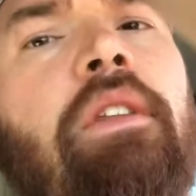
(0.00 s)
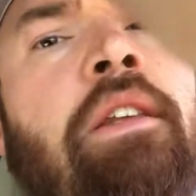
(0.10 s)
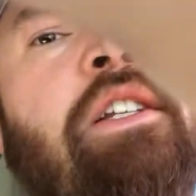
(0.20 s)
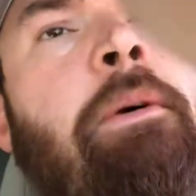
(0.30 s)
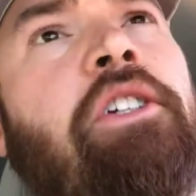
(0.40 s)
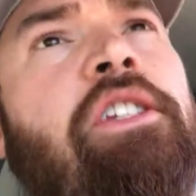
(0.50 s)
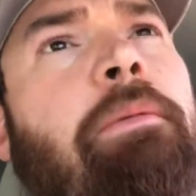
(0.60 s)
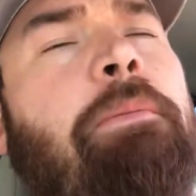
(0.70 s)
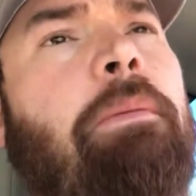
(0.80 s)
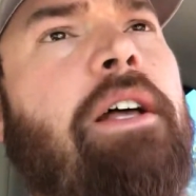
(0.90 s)
especially some
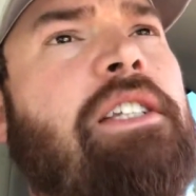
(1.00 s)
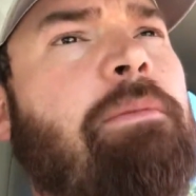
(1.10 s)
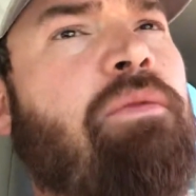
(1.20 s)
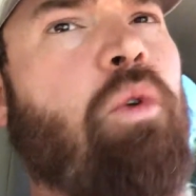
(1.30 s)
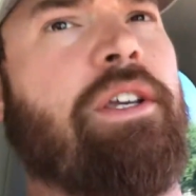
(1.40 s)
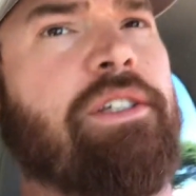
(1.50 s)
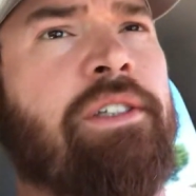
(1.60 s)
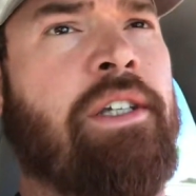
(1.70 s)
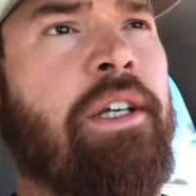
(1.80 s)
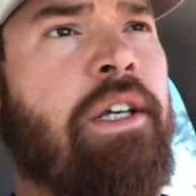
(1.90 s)
of the people that seem to voice
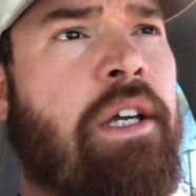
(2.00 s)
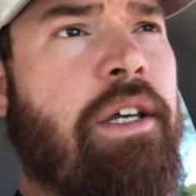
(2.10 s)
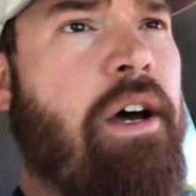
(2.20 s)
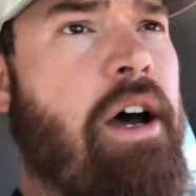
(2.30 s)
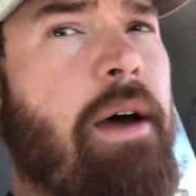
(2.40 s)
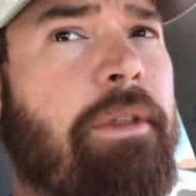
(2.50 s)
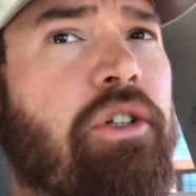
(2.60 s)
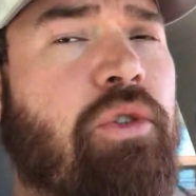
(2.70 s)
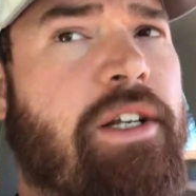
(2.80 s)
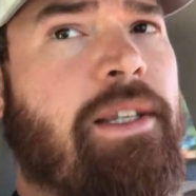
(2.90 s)
um, they're
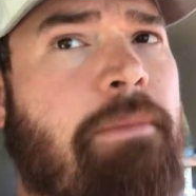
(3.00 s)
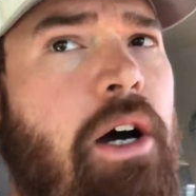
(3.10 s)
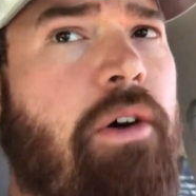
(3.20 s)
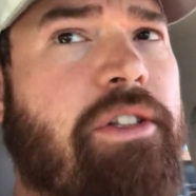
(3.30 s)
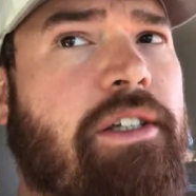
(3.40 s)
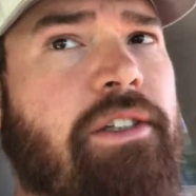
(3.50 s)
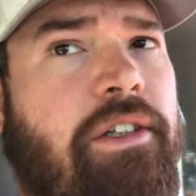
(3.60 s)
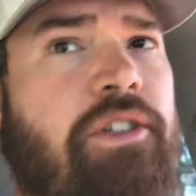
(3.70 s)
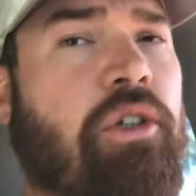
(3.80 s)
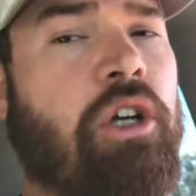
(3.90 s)
stressed the most, it's
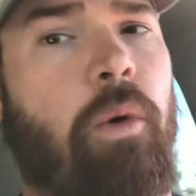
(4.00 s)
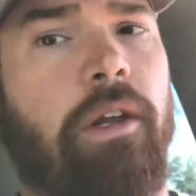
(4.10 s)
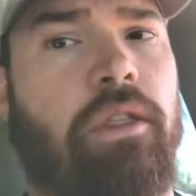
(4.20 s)
because they're going